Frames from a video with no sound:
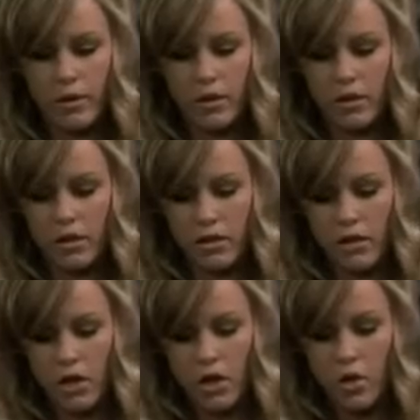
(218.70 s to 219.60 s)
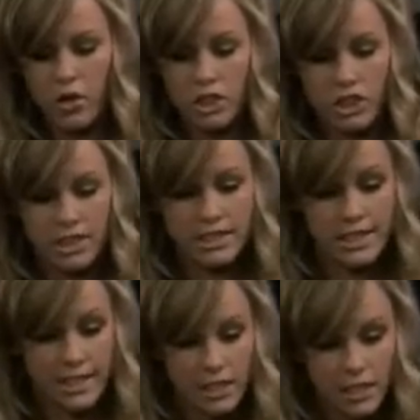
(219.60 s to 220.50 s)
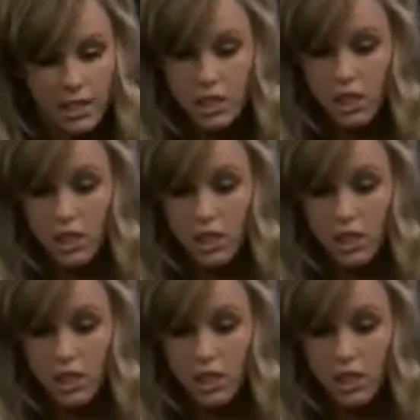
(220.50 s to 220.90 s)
but what she did,